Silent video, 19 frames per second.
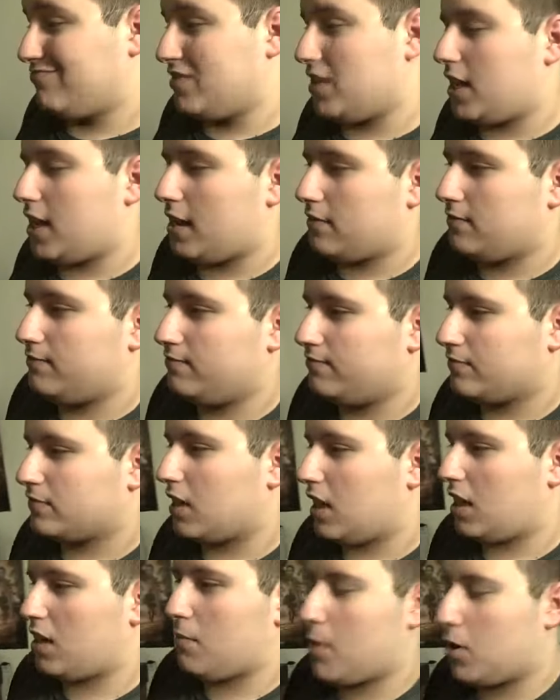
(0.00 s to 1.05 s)
Yeah,
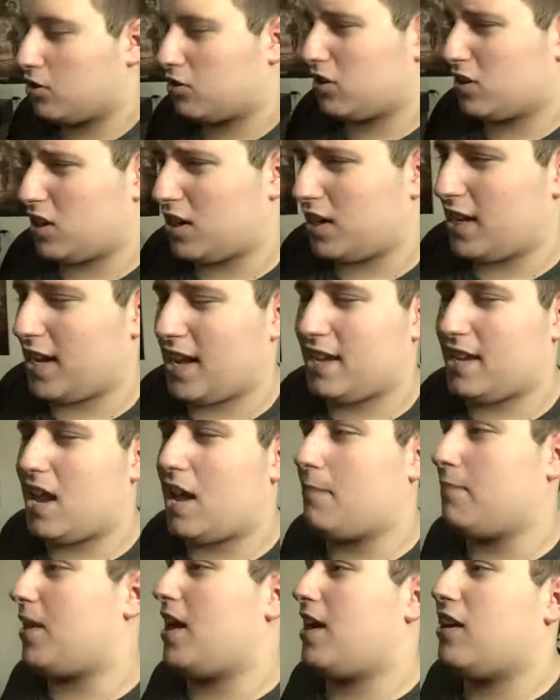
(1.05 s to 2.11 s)
and I'm also going to get,
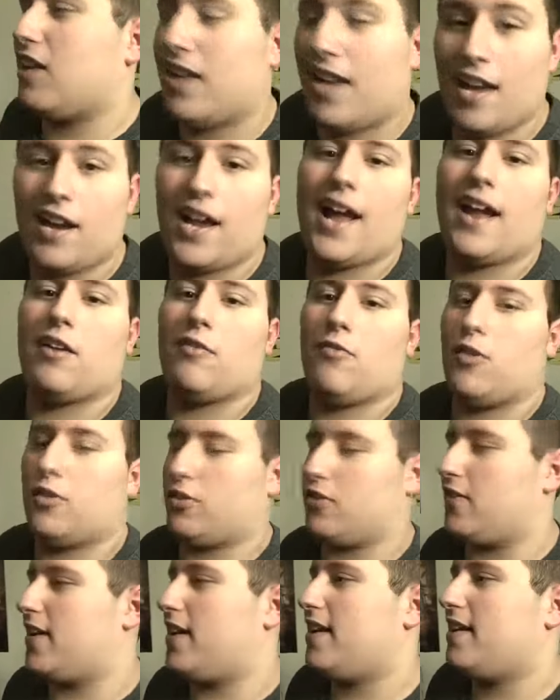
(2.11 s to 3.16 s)
I'm not going to get God of War
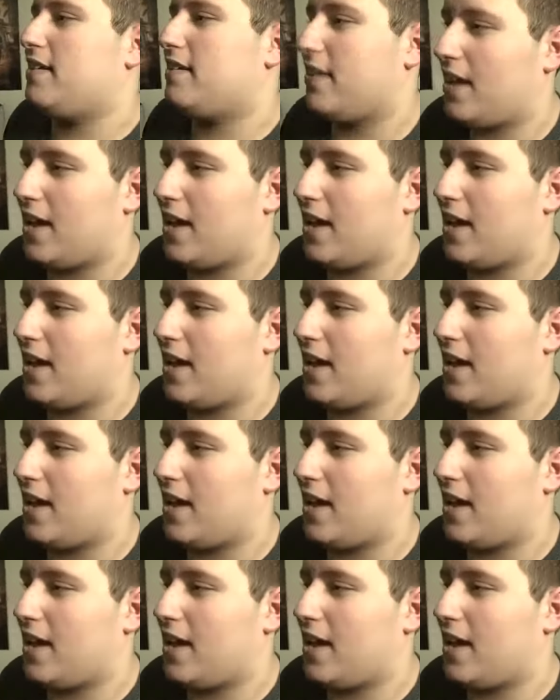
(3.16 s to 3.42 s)
3.